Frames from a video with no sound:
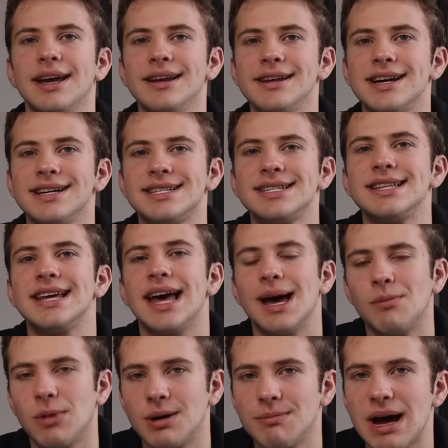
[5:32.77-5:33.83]
And yes, the
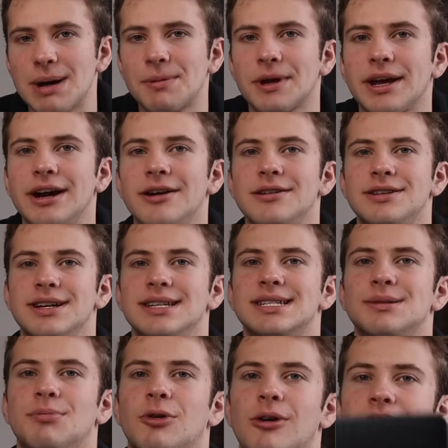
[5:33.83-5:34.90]
M1 MacBook Air does
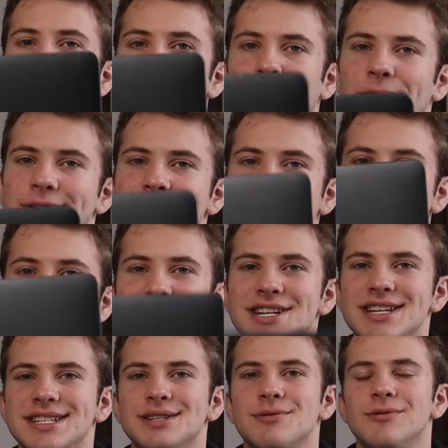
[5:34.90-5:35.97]
support Apple
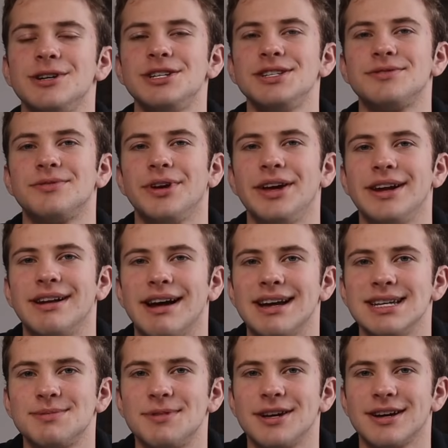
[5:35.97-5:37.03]
Intelligence, which is really
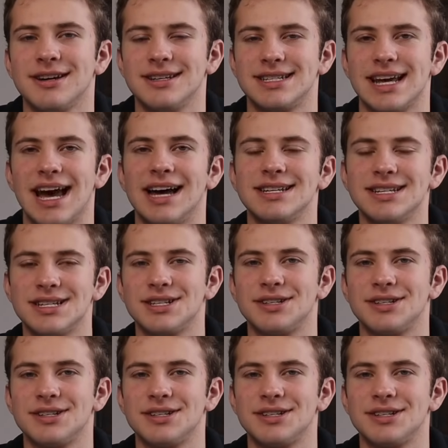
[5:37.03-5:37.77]
nice because as a